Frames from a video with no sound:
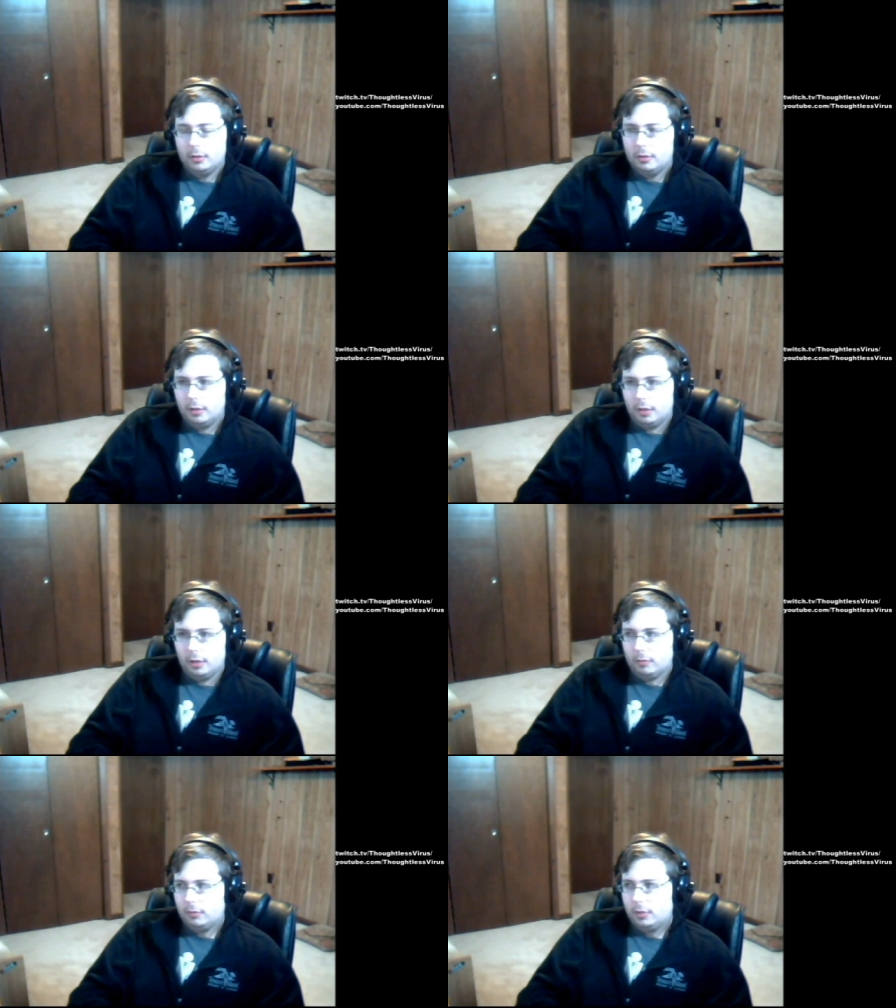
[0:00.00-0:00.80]

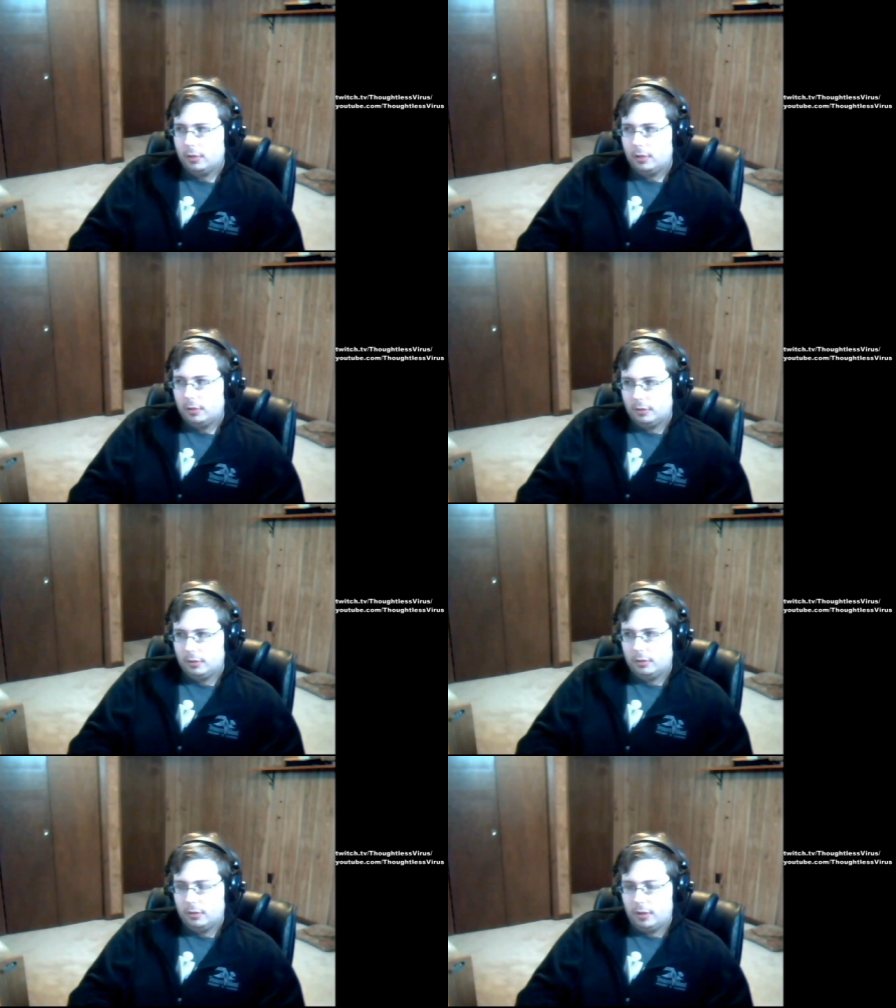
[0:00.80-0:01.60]

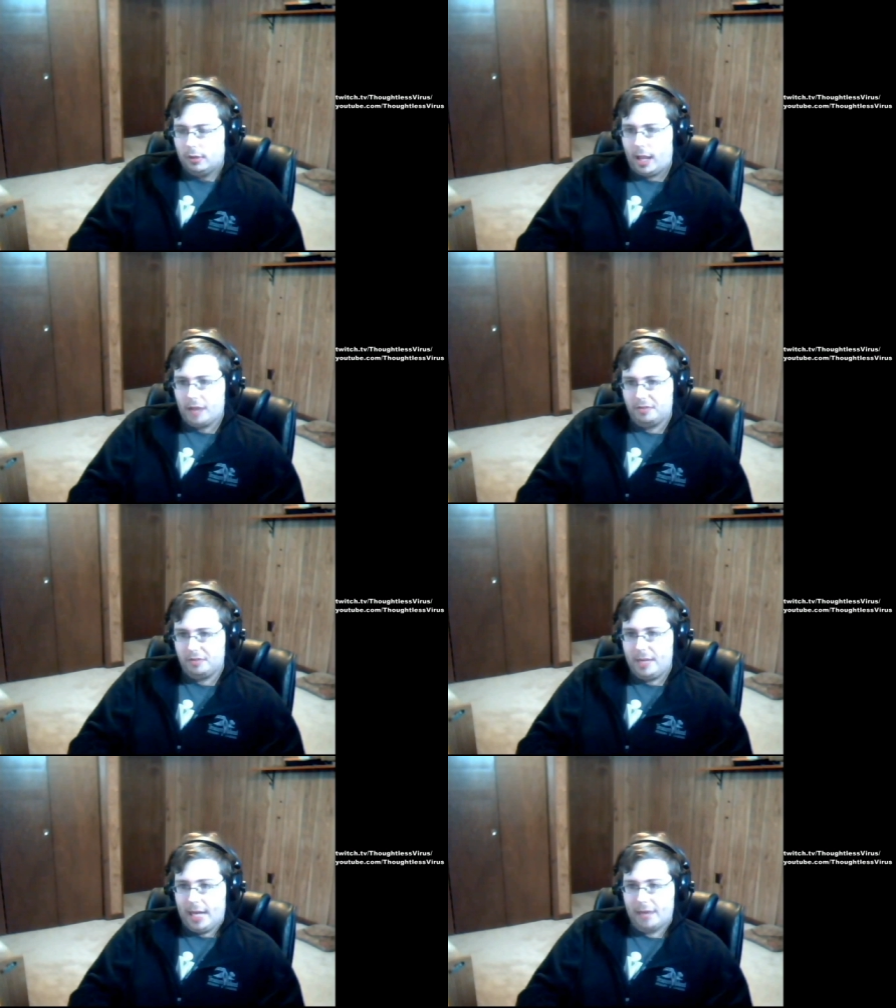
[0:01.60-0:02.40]
that guy's just
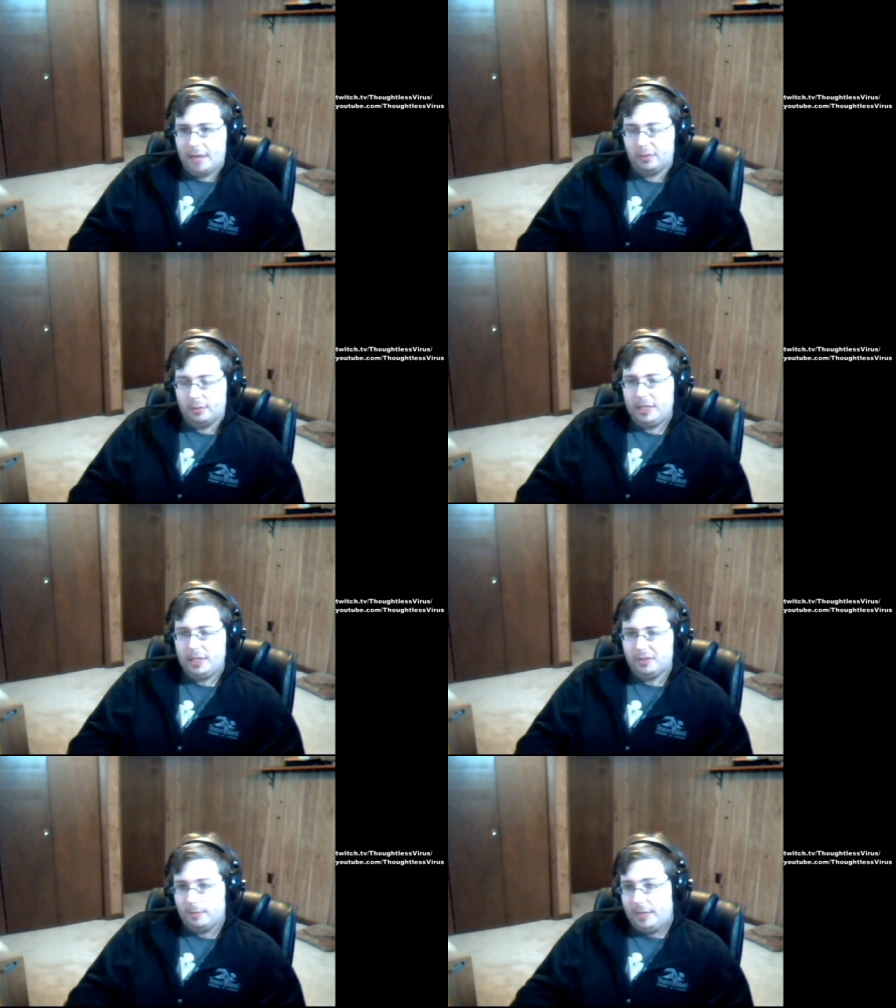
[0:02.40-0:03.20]
being an asshole to me,
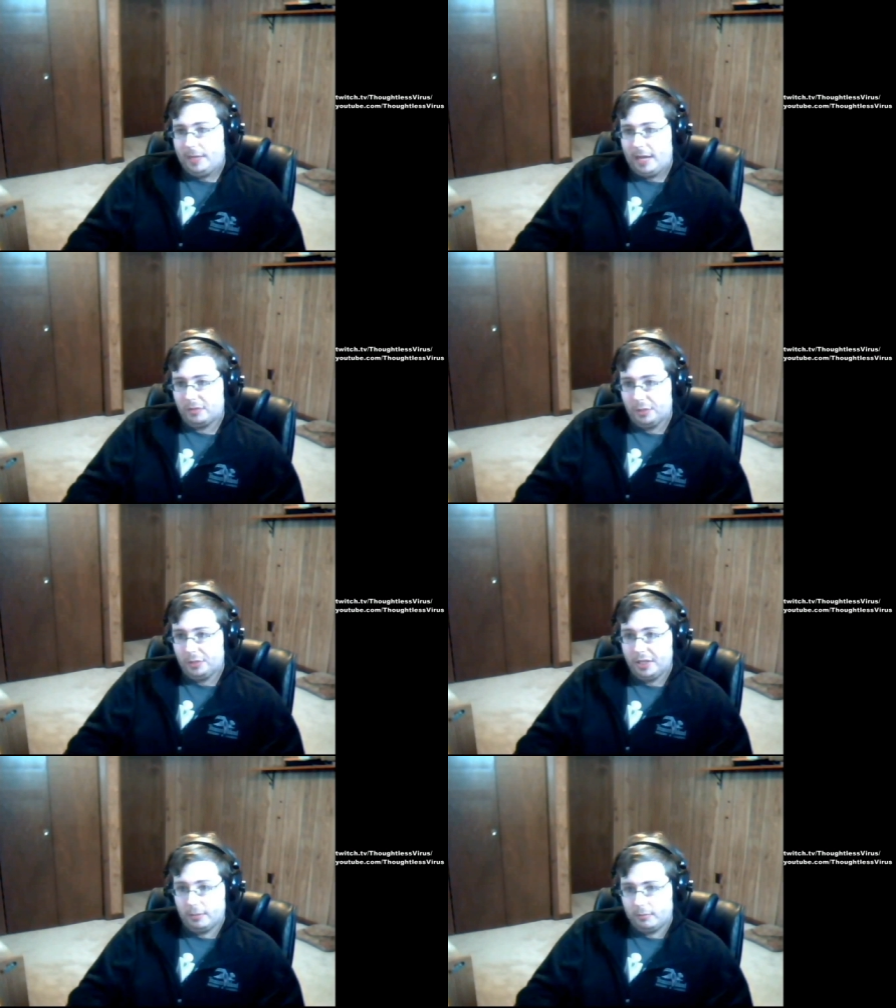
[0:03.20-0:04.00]
so I'm going to be an asshole to
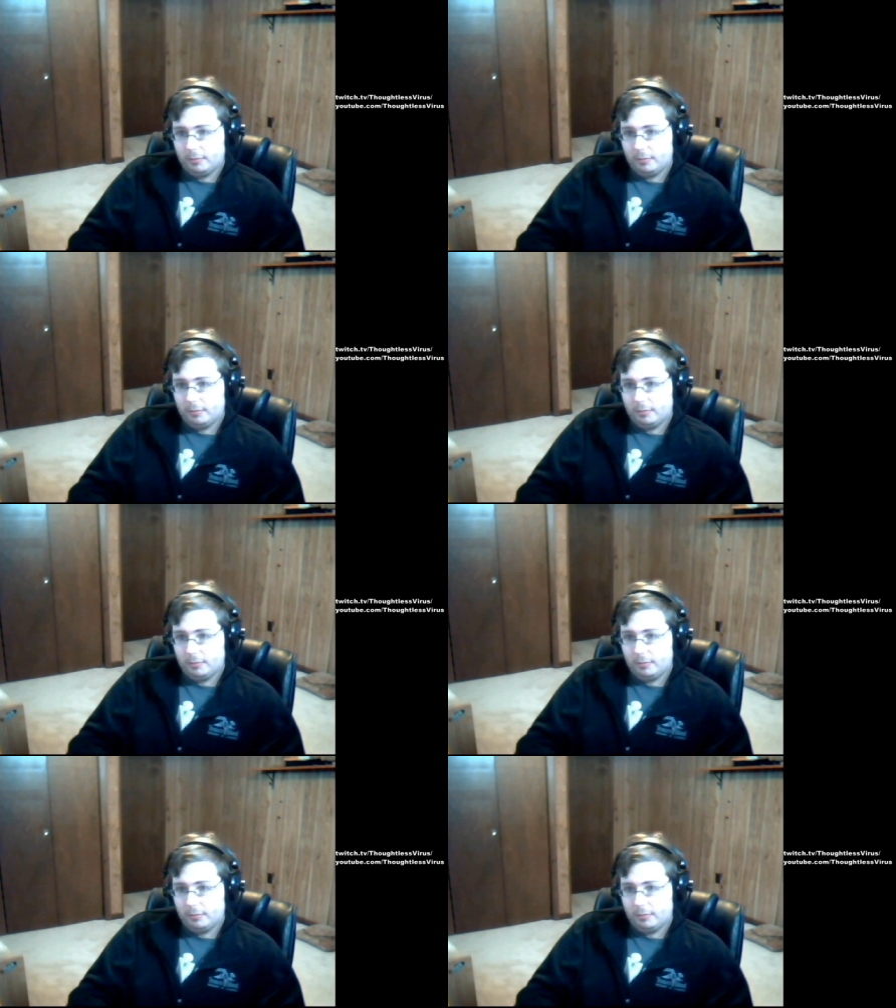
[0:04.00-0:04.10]
him.